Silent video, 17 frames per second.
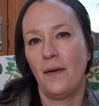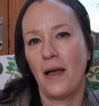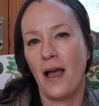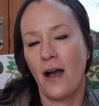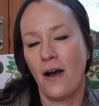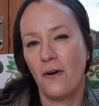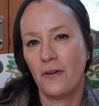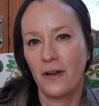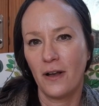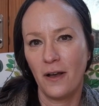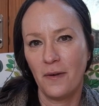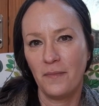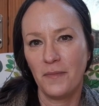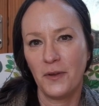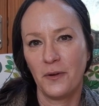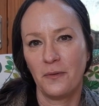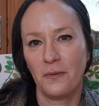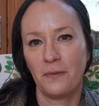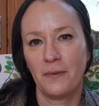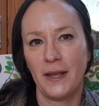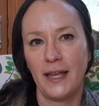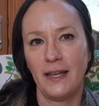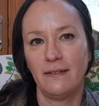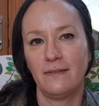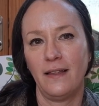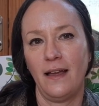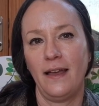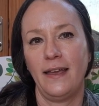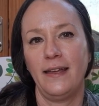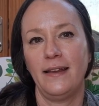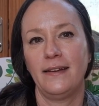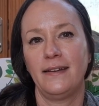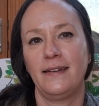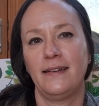how come your ring
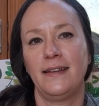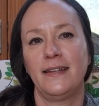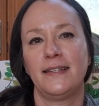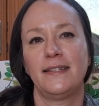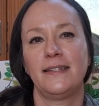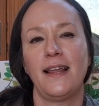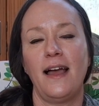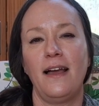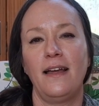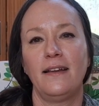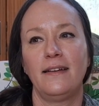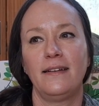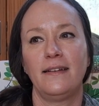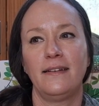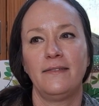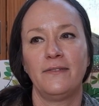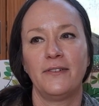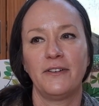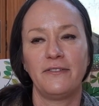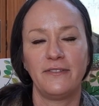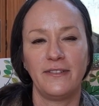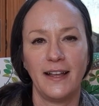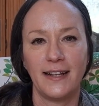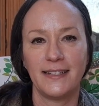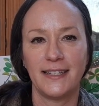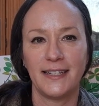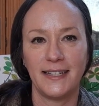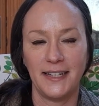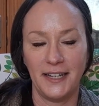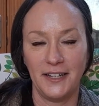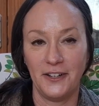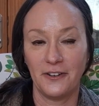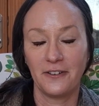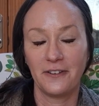light is not reflected
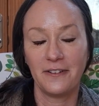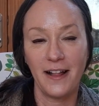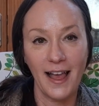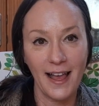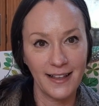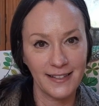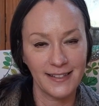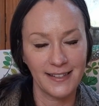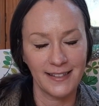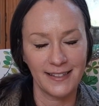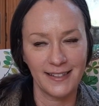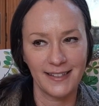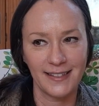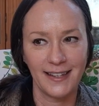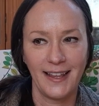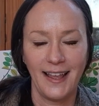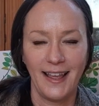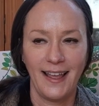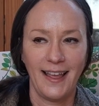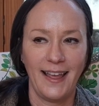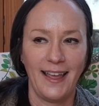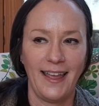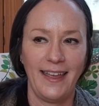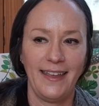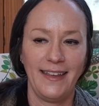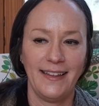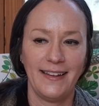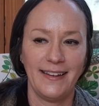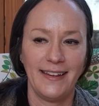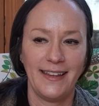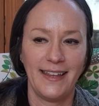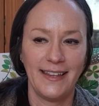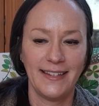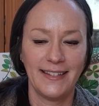in your glasses? And
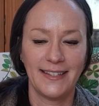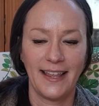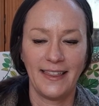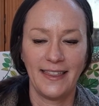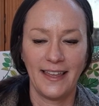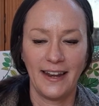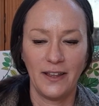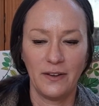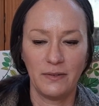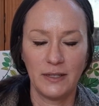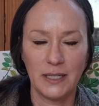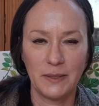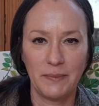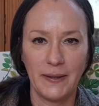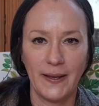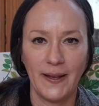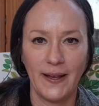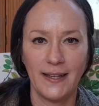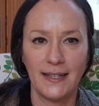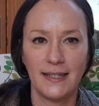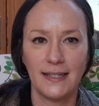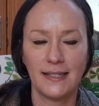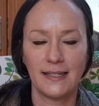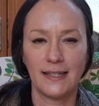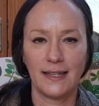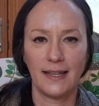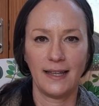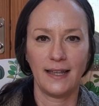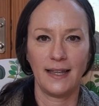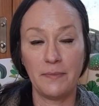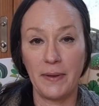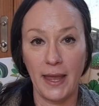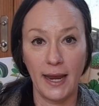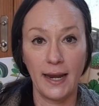he said that it was because
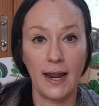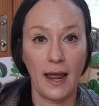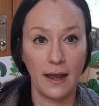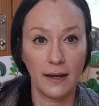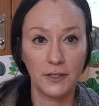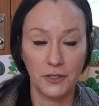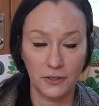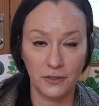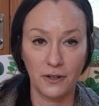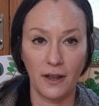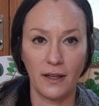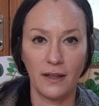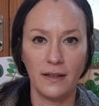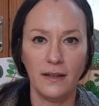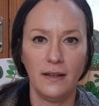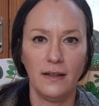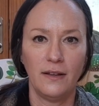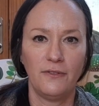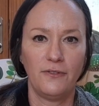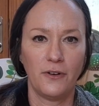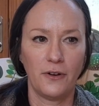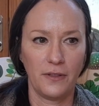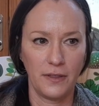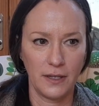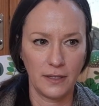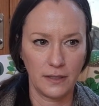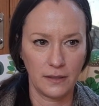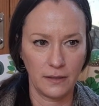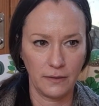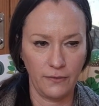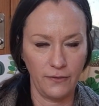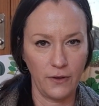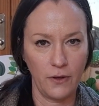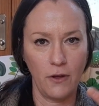he paid extra for this
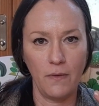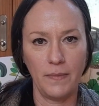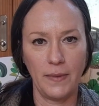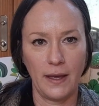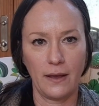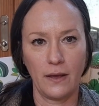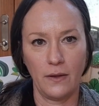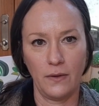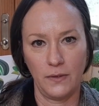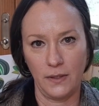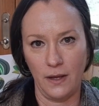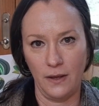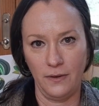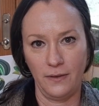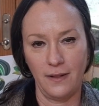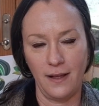film that goes on